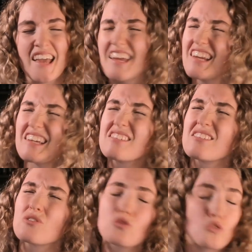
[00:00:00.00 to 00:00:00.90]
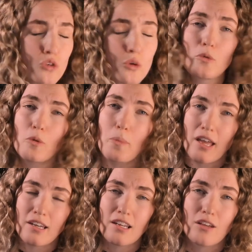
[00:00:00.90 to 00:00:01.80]
It is super
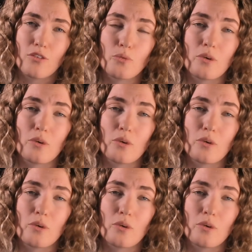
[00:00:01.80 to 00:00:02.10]
repetitive,